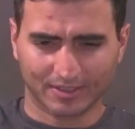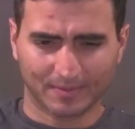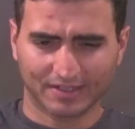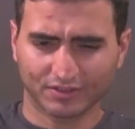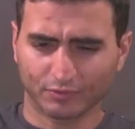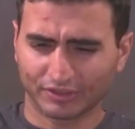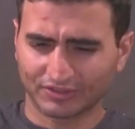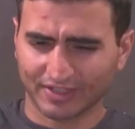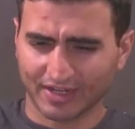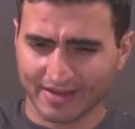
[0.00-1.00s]
I didn't really
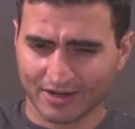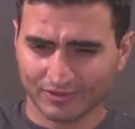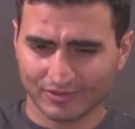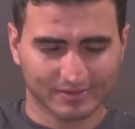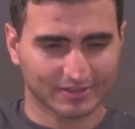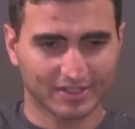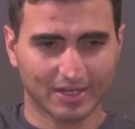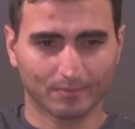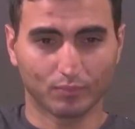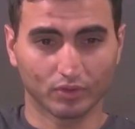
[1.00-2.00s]
stay at the house because he
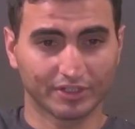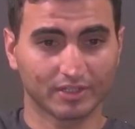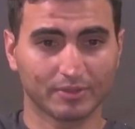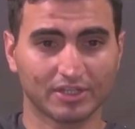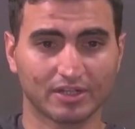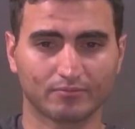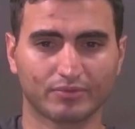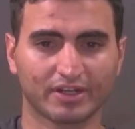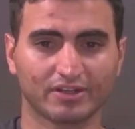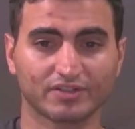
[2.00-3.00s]
kept bullying me and
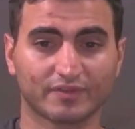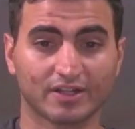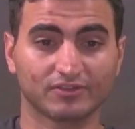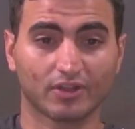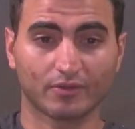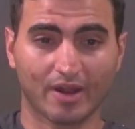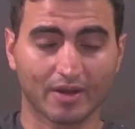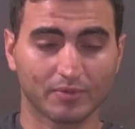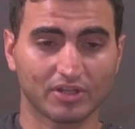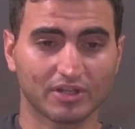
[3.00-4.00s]
bringing his friends to
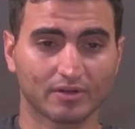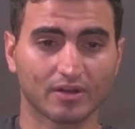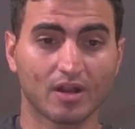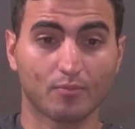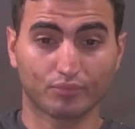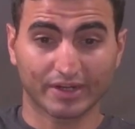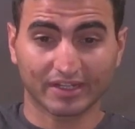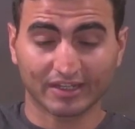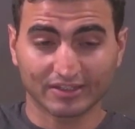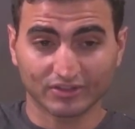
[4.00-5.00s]
threaten me and
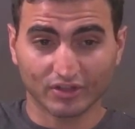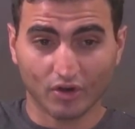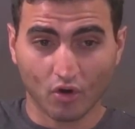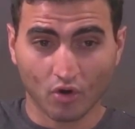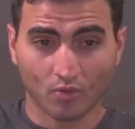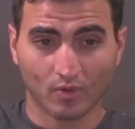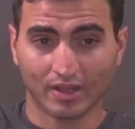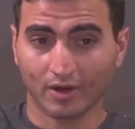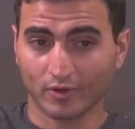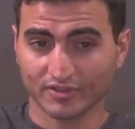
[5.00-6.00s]
breaking into the home while
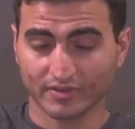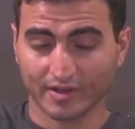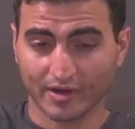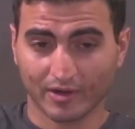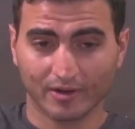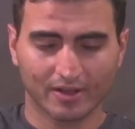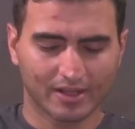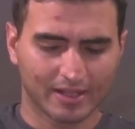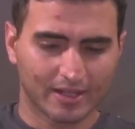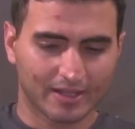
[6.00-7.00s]
I wasn't there.
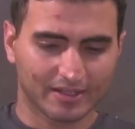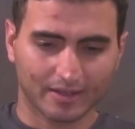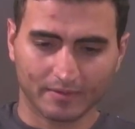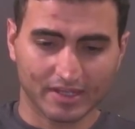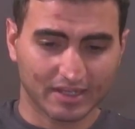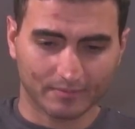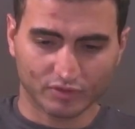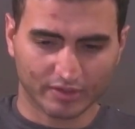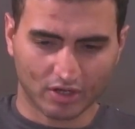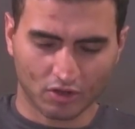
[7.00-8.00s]
He kept
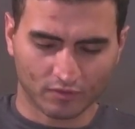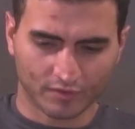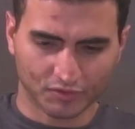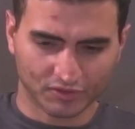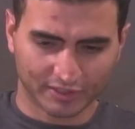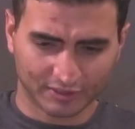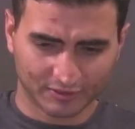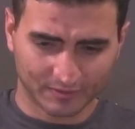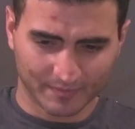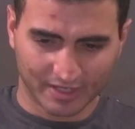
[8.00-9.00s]
doing all of those
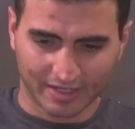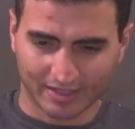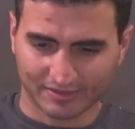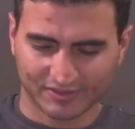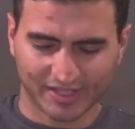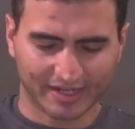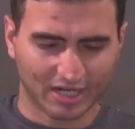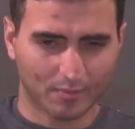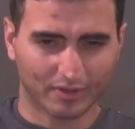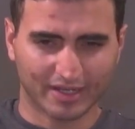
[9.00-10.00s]
things and setting
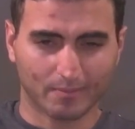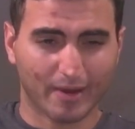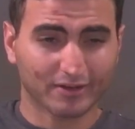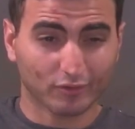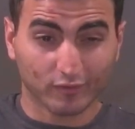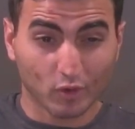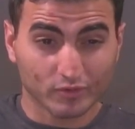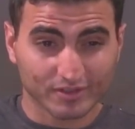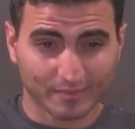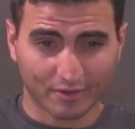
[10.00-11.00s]
up like
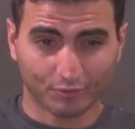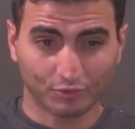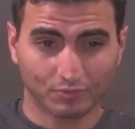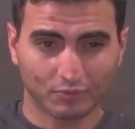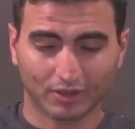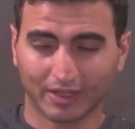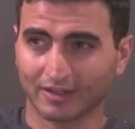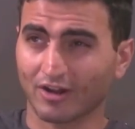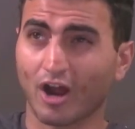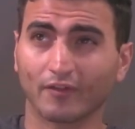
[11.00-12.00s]
microphones in my room with like
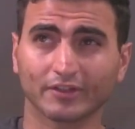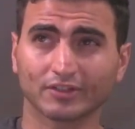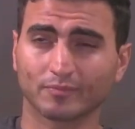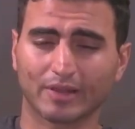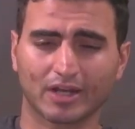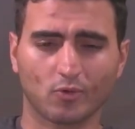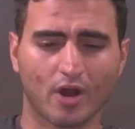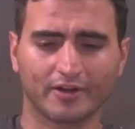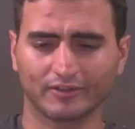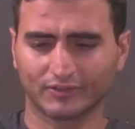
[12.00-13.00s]
an obvious black wire
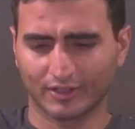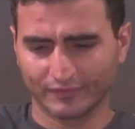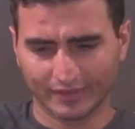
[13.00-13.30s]
and stuff.